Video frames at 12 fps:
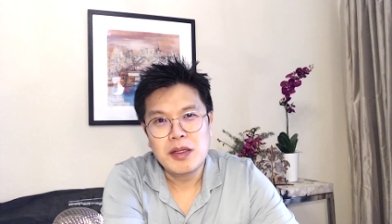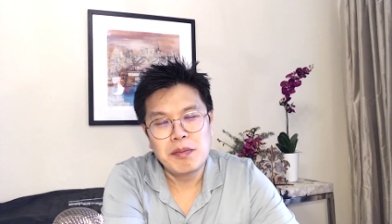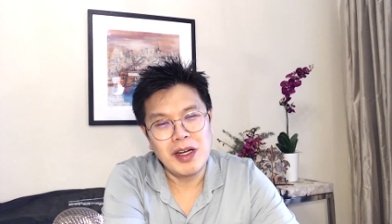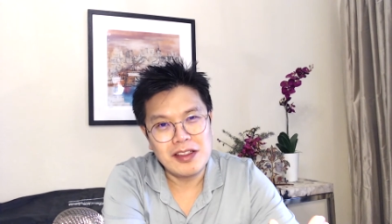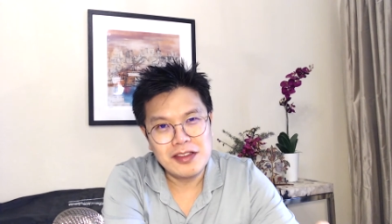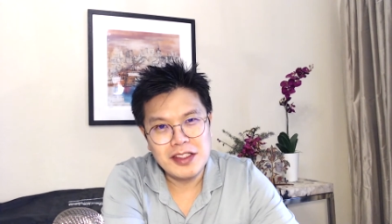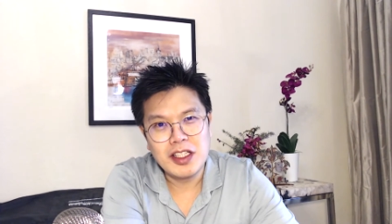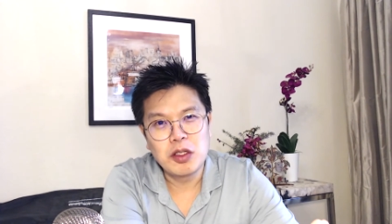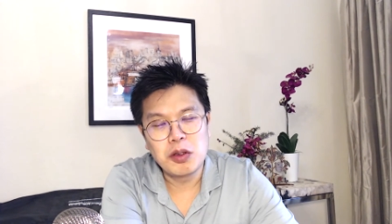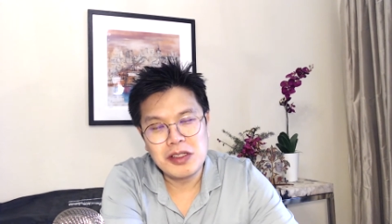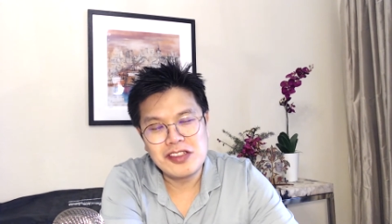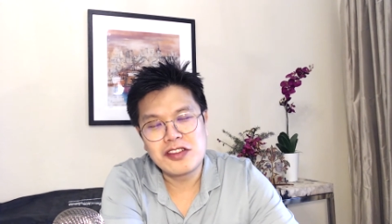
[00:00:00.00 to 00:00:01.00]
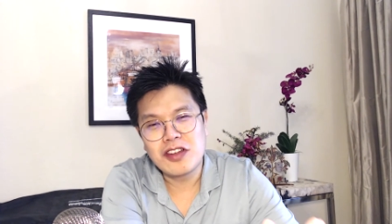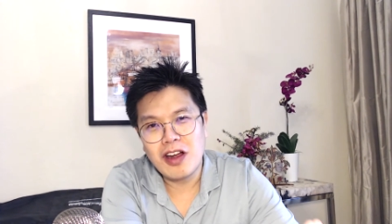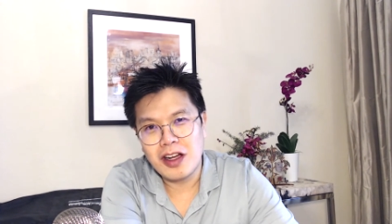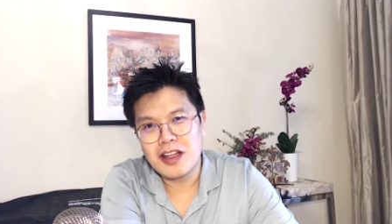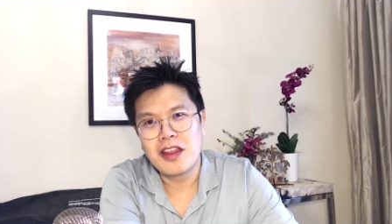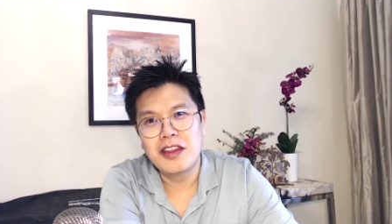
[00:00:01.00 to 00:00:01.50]
Pregnancy can only
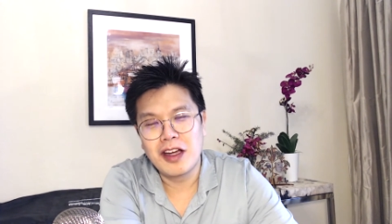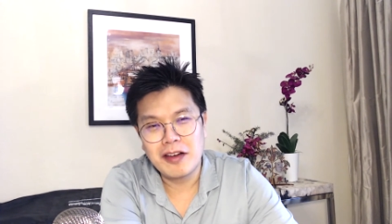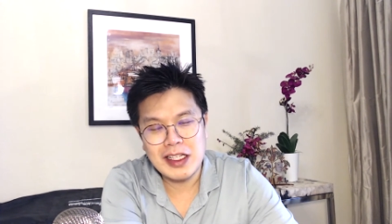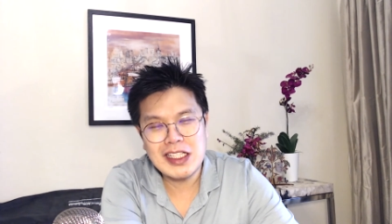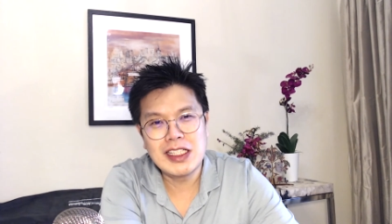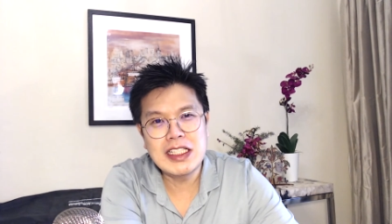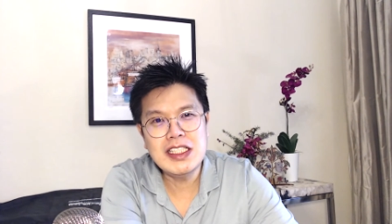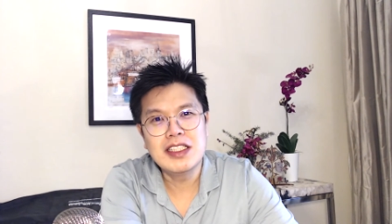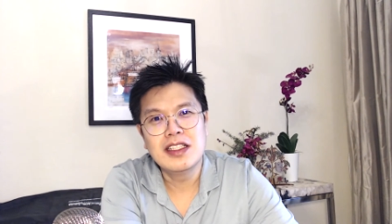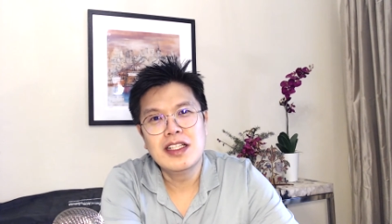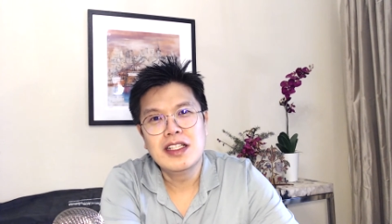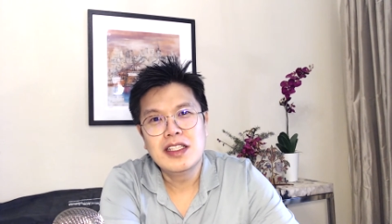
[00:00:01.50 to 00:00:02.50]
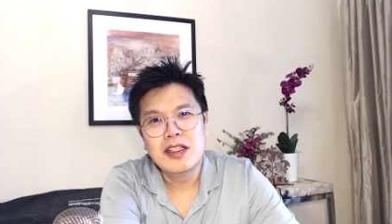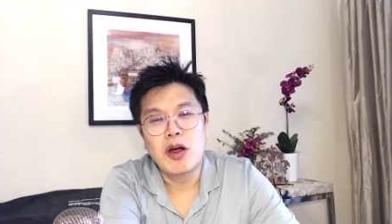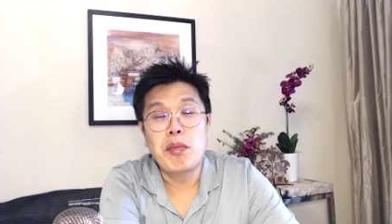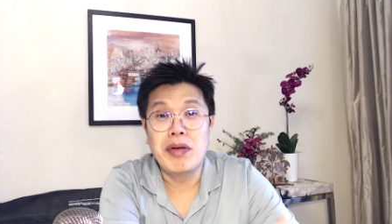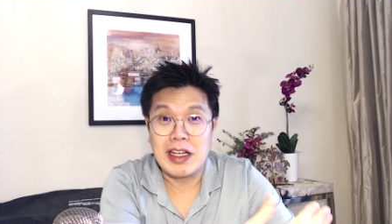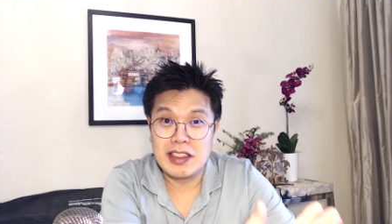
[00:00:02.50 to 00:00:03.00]
start theoretically or
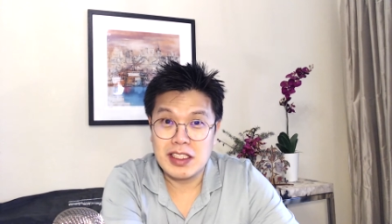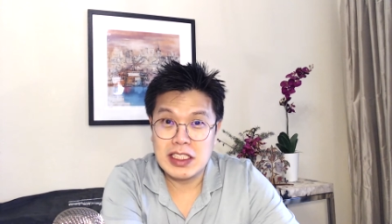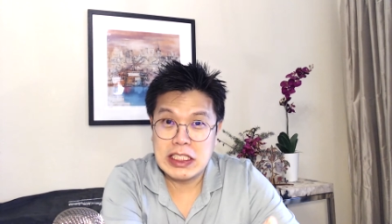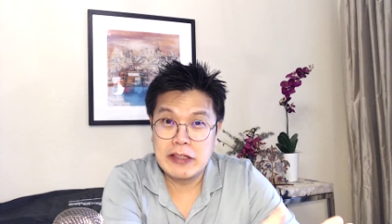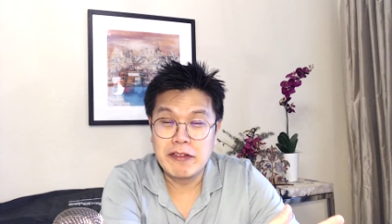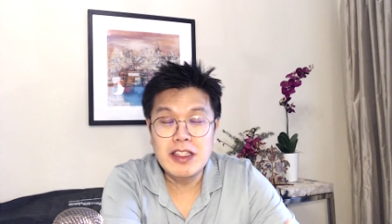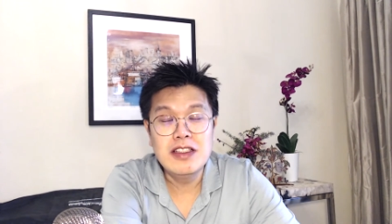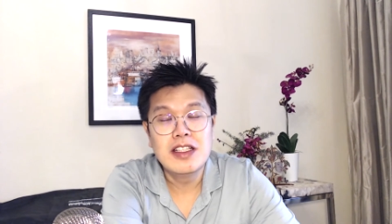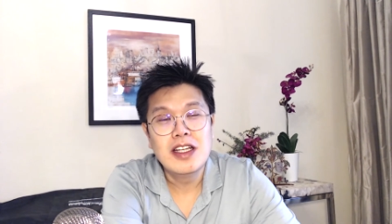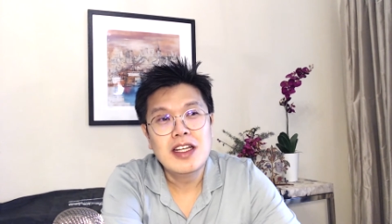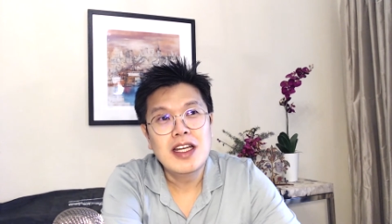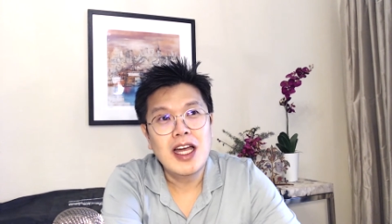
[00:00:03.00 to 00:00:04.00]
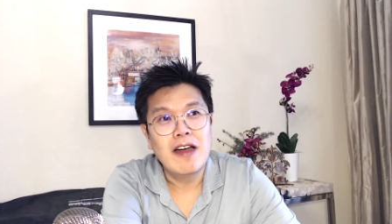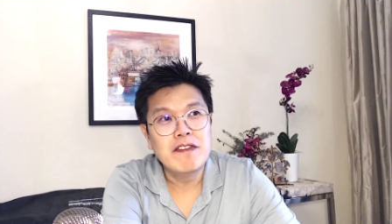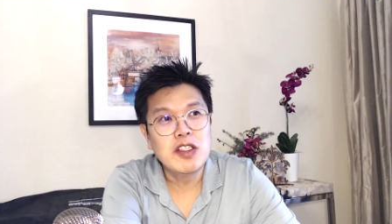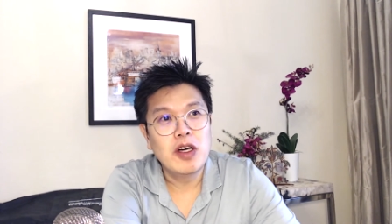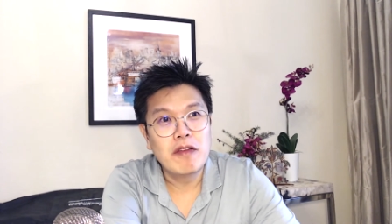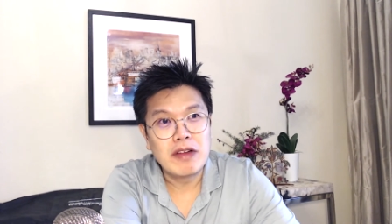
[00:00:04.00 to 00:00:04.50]
practically even
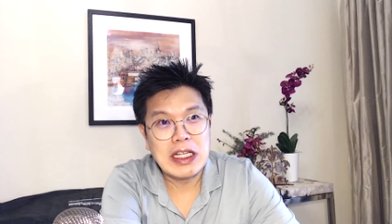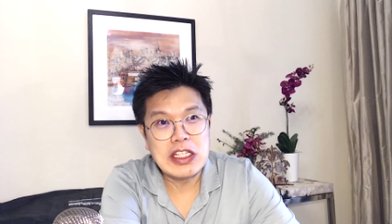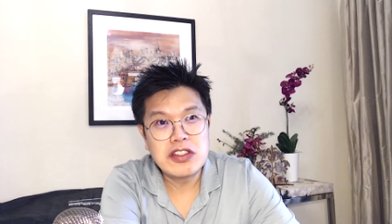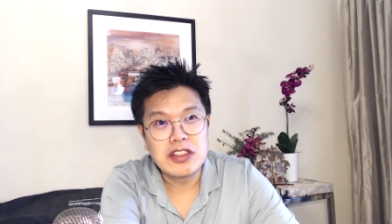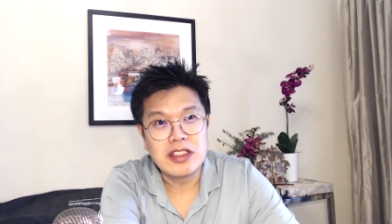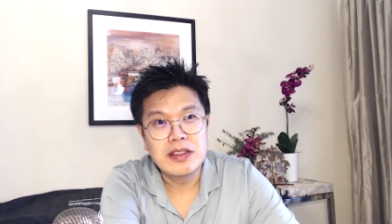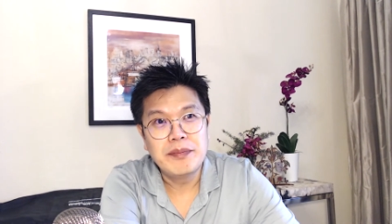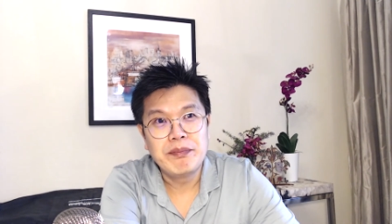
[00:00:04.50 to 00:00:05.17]
after ovulation.